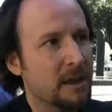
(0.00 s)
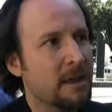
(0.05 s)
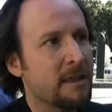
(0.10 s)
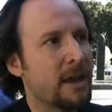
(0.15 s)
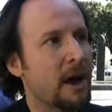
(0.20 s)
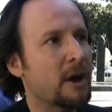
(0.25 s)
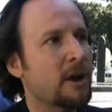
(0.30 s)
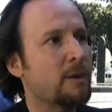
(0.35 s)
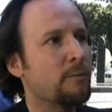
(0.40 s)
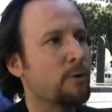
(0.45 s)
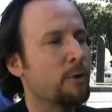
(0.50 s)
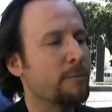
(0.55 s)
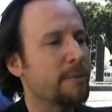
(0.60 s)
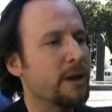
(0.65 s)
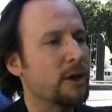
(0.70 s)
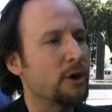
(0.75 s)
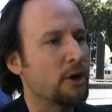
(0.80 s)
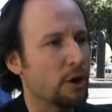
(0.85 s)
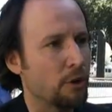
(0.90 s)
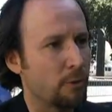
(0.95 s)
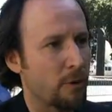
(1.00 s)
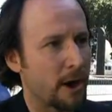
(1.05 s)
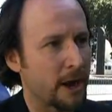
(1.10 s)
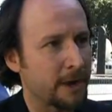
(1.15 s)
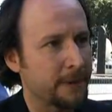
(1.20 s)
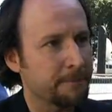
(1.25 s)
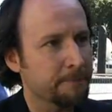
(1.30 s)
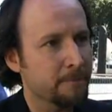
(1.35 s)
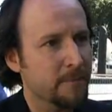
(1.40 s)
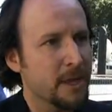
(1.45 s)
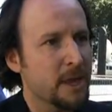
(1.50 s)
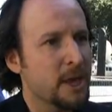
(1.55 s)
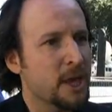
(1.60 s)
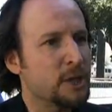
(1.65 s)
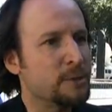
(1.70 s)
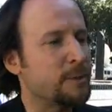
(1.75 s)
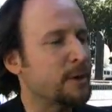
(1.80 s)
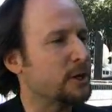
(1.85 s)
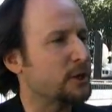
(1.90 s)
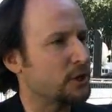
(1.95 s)
the outcome will be a good one,
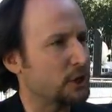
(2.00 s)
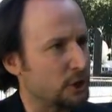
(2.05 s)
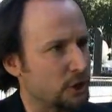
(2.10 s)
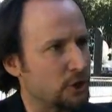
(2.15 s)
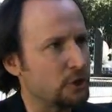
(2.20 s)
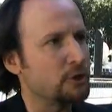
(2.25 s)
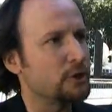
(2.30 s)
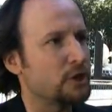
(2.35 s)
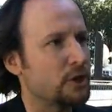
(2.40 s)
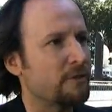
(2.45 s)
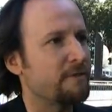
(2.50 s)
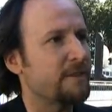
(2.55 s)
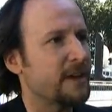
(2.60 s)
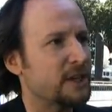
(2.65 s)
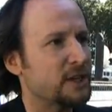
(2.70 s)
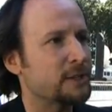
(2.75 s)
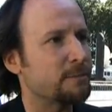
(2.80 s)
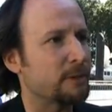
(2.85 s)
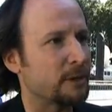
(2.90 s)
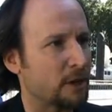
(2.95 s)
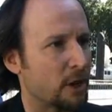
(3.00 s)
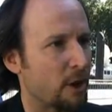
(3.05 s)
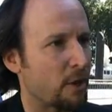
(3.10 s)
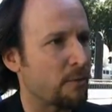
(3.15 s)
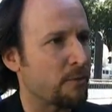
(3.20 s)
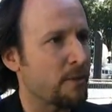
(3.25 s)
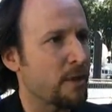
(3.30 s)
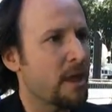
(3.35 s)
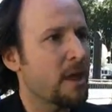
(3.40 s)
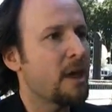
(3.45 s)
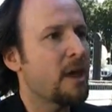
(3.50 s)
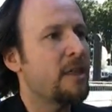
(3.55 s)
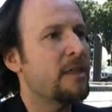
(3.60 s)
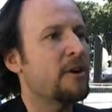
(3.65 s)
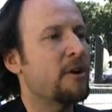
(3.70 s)
is because the Jews don't face him alone.